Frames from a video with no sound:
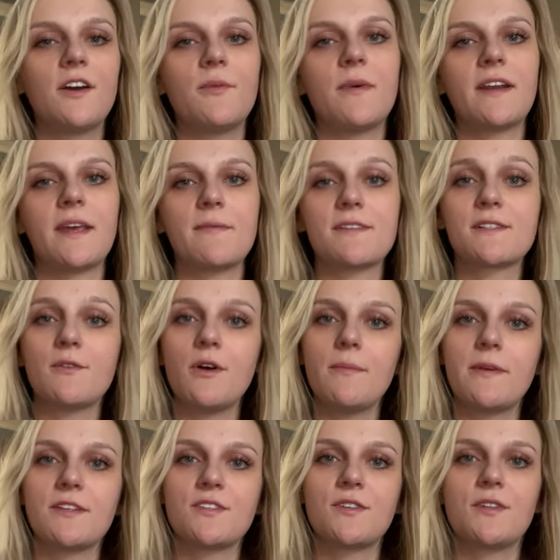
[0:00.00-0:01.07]
my name is Cloie
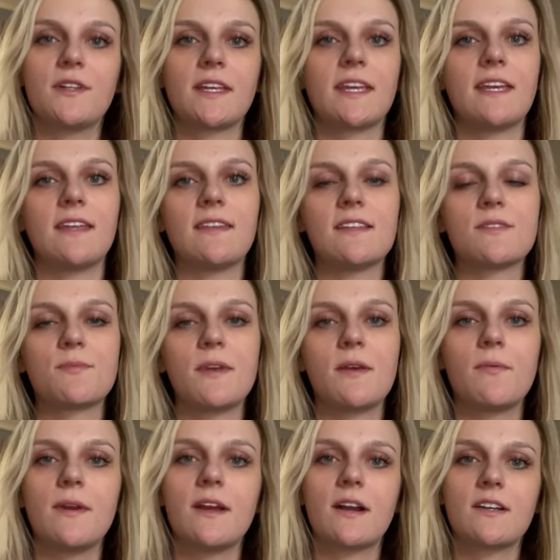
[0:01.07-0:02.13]
Mitchell, and this
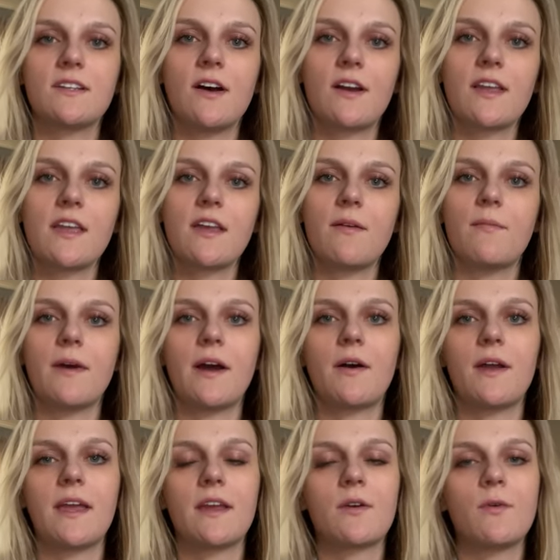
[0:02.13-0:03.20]
week we are talking
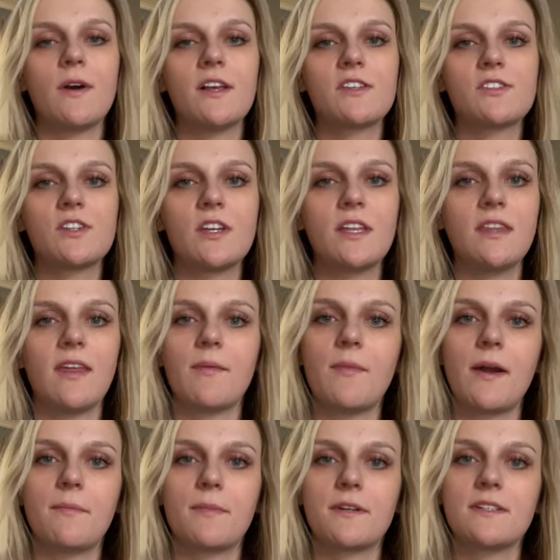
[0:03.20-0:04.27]
about a question that
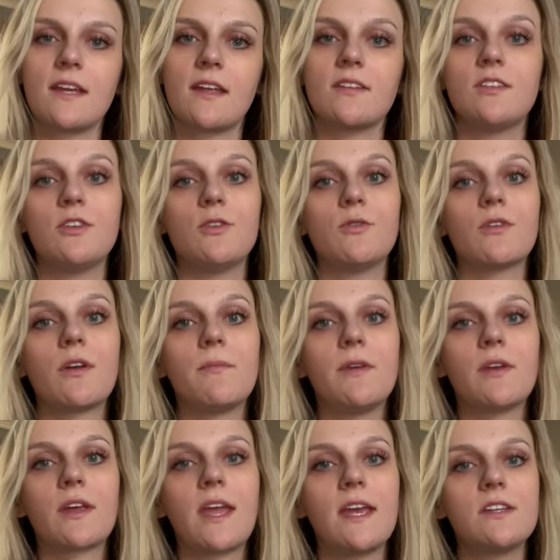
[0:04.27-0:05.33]
might pertain to
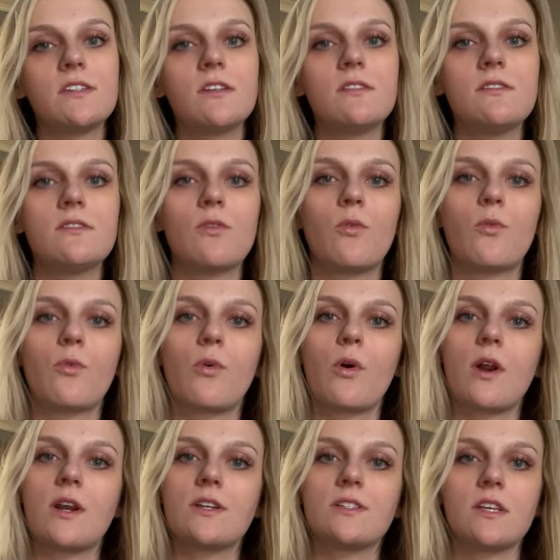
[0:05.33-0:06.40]
communications
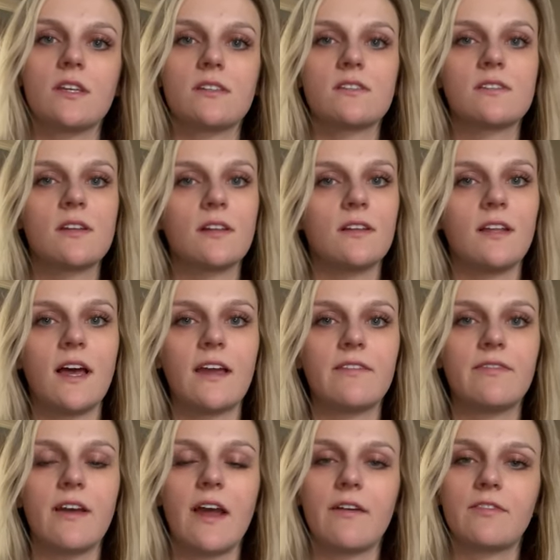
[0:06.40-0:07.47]
or just
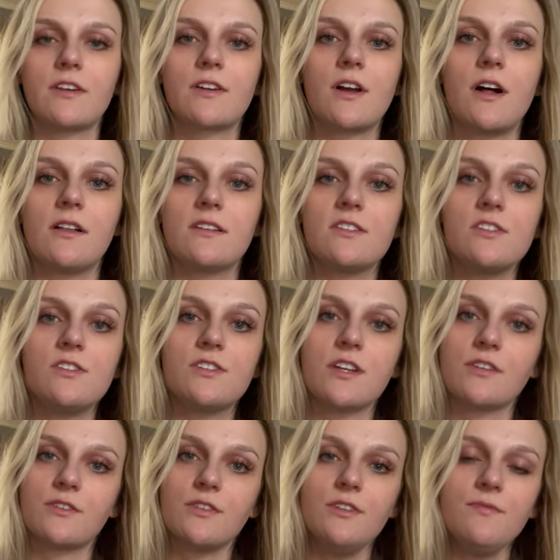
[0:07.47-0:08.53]
life after college in
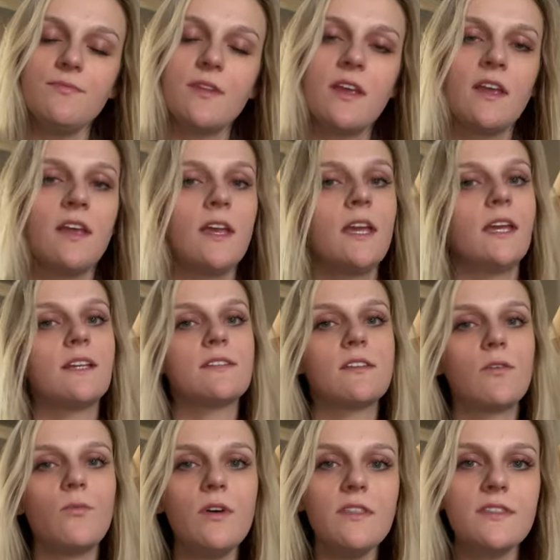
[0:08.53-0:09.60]
general. And
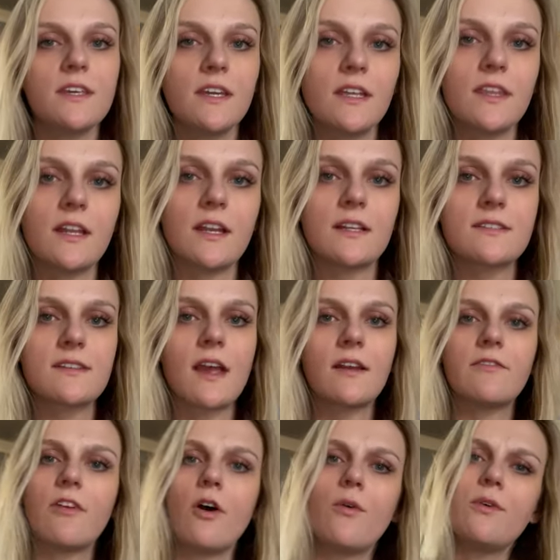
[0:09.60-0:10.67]
so, one thing that has kind
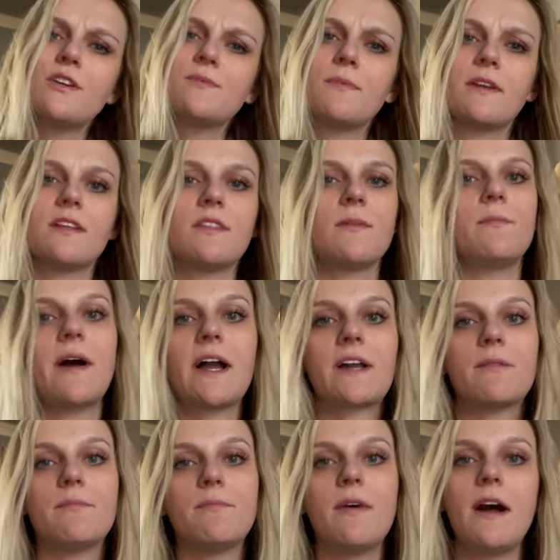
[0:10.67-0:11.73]
of always been in the back
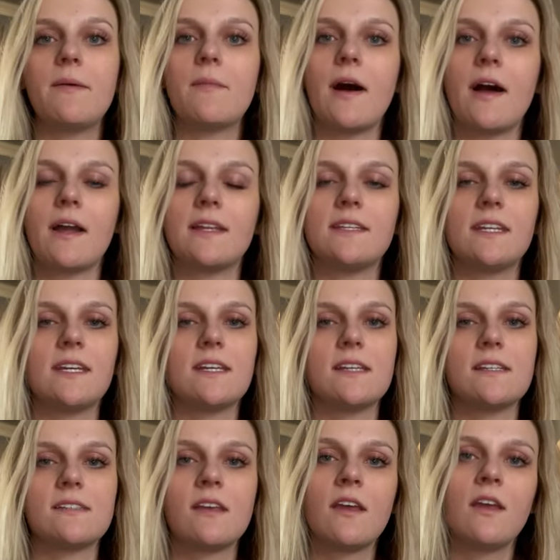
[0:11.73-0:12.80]
of my mind
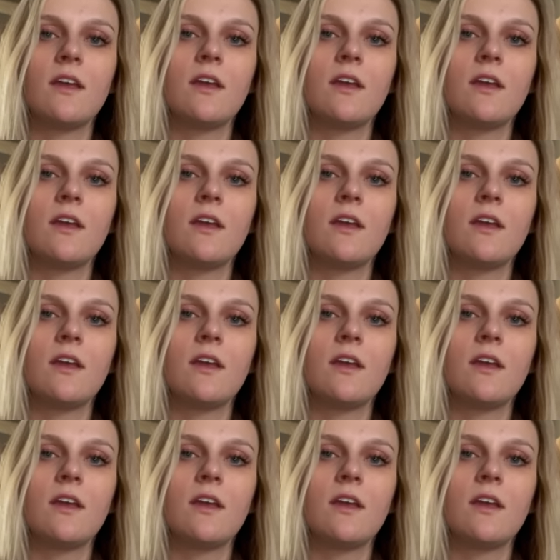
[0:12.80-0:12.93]
is